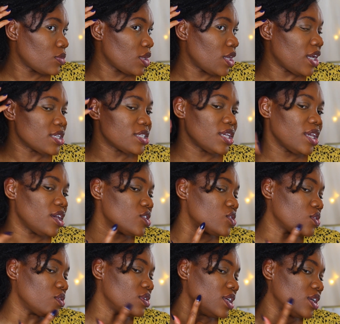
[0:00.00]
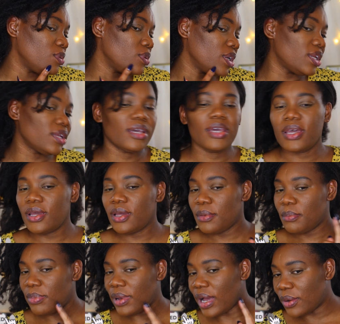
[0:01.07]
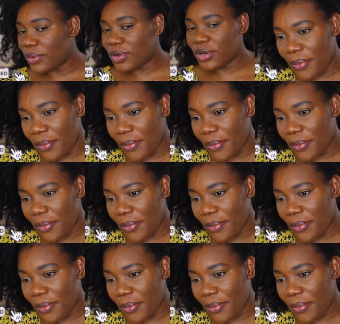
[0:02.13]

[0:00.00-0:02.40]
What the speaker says: Y'all see it? So liquid, powder.